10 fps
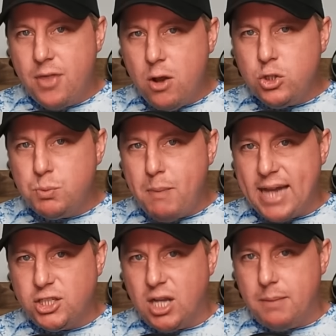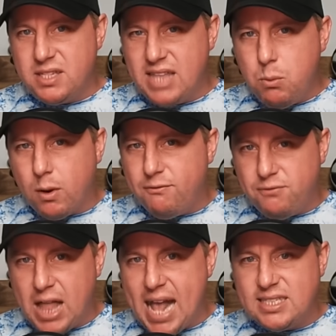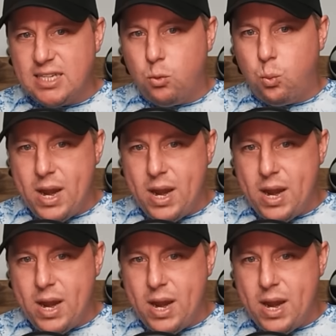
those matchups, they were flaccid